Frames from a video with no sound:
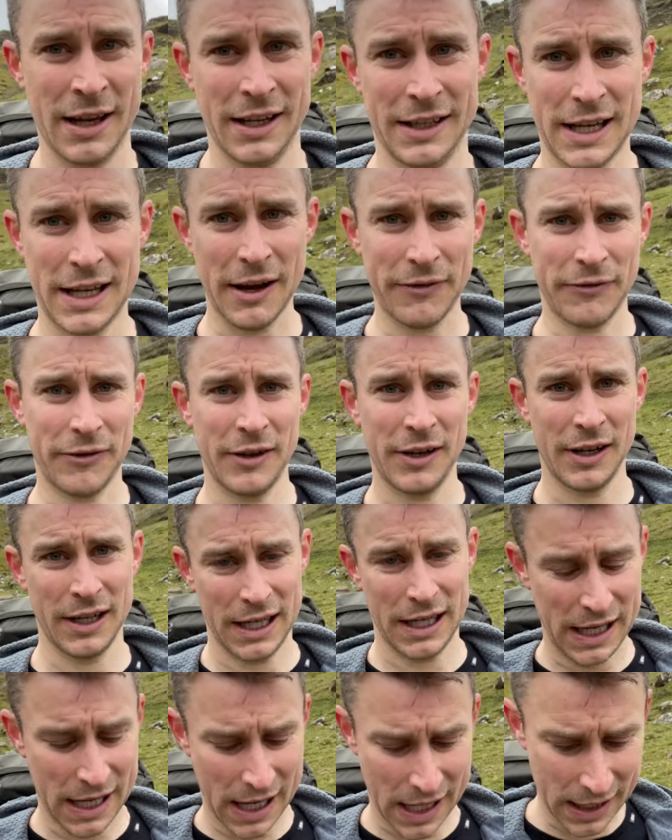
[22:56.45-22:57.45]

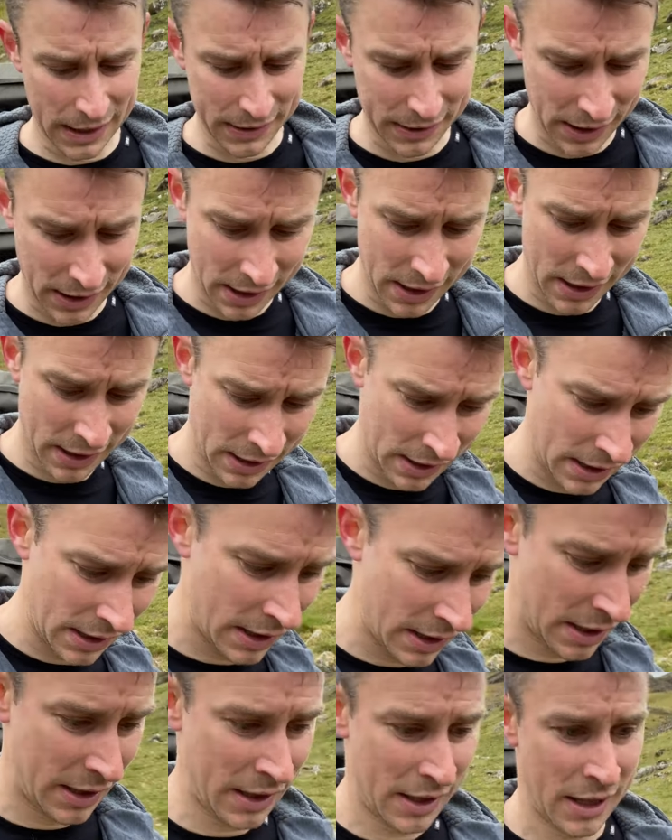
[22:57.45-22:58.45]
Definitely had
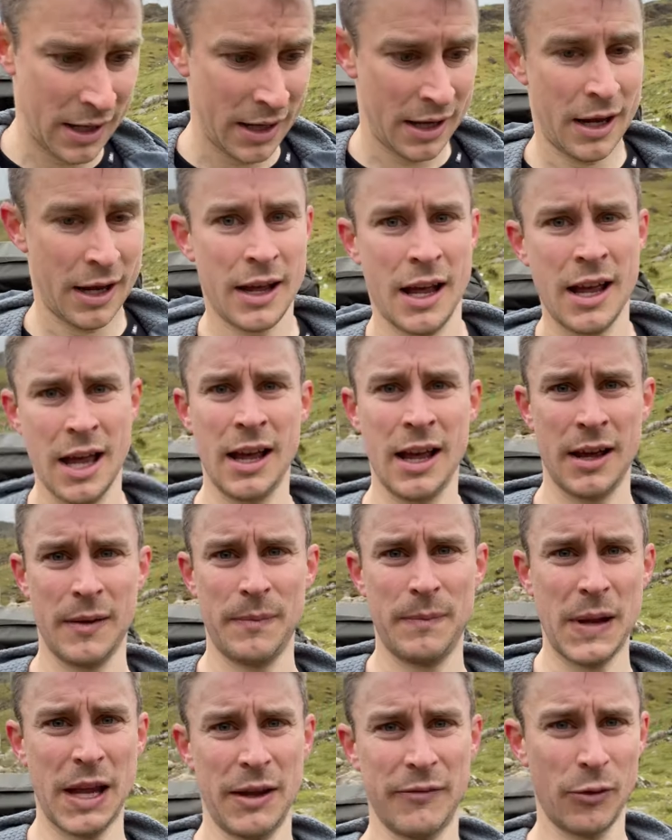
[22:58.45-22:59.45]
a
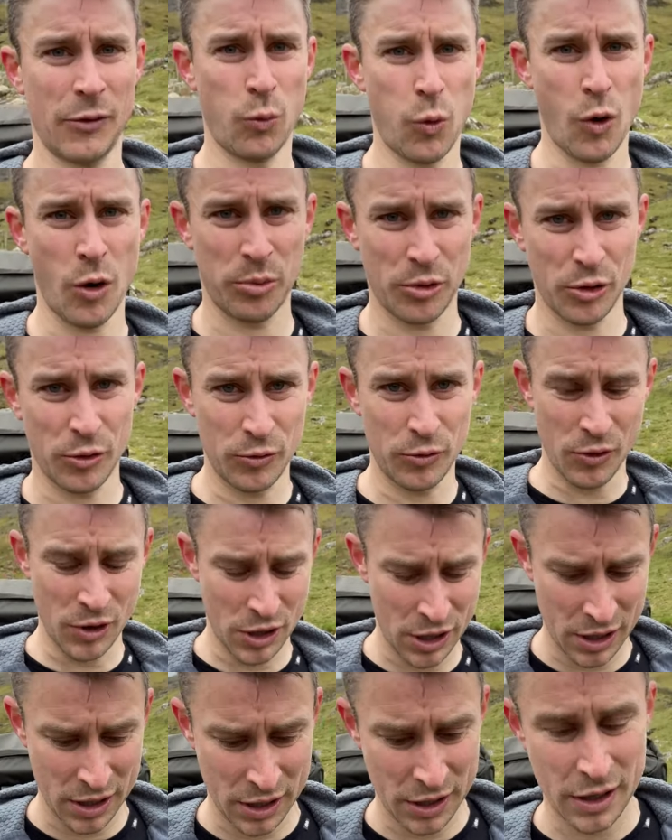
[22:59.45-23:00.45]
bit of a wobble
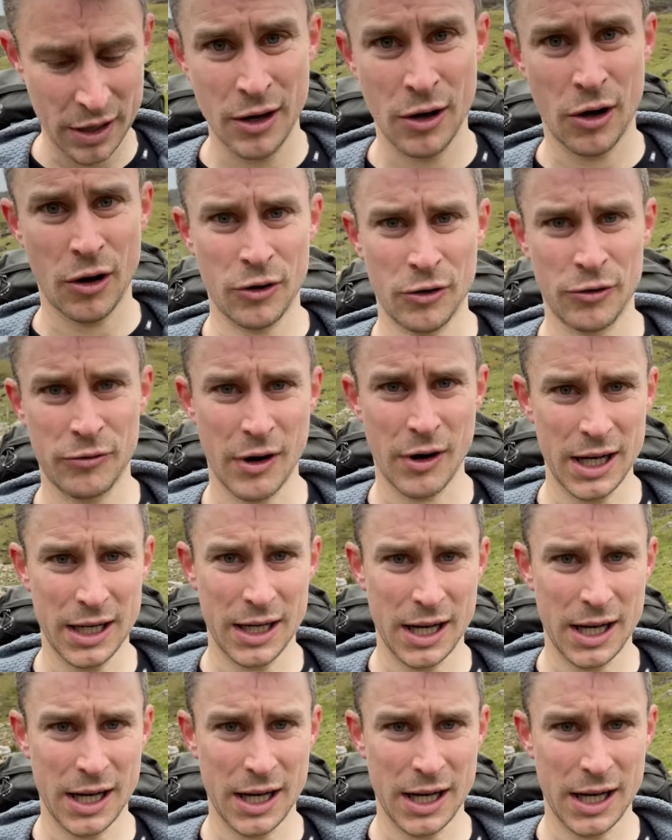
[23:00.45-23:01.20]
on Great